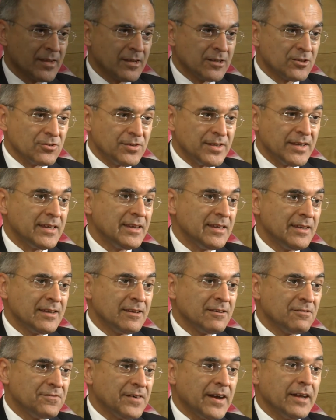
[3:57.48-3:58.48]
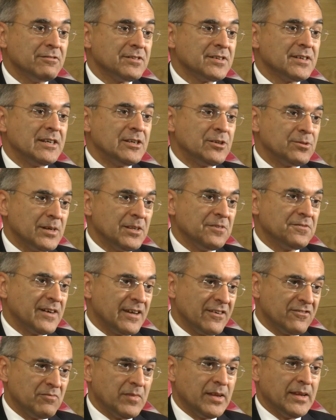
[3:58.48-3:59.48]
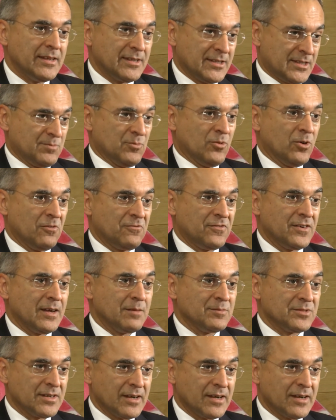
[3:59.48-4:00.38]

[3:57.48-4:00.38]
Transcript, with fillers: Today, 525 million small farms